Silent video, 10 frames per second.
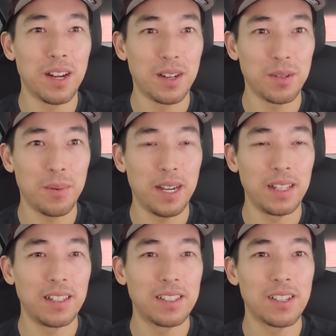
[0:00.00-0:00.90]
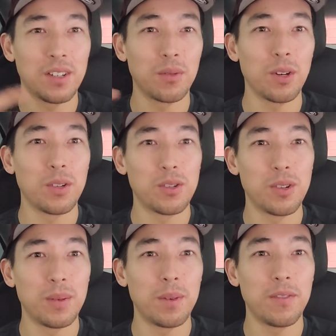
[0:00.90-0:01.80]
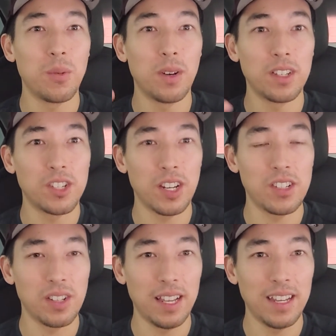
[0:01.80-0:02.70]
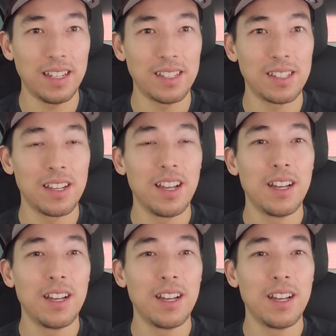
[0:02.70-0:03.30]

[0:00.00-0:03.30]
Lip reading: Autopilot is on a road trip, if you want to change lanes